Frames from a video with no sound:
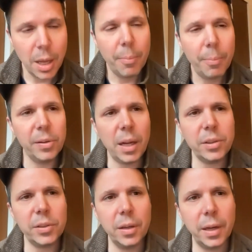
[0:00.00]
But it's not
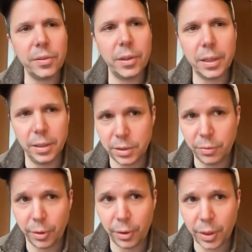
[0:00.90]
just a necessary condition
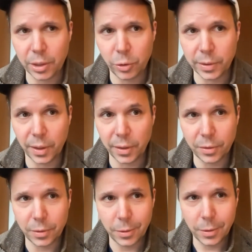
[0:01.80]
for the thing to
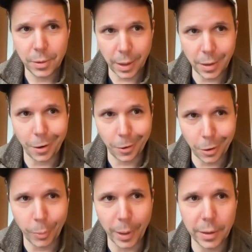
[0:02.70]
exist in our
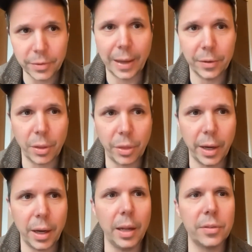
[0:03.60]
awareness as a
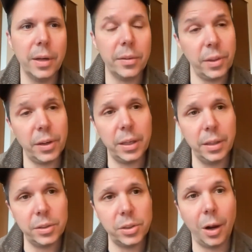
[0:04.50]
thing. It's a necessary
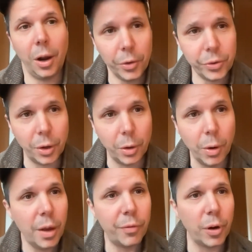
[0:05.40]
condition also
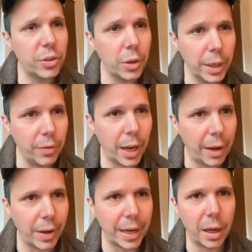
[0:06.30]
for us to even have
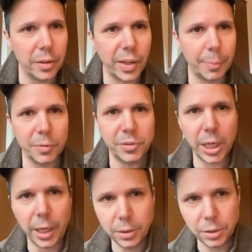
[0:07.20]
a concept of
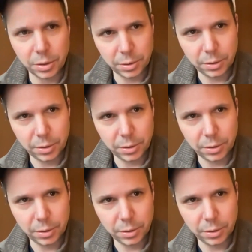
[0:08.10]
change,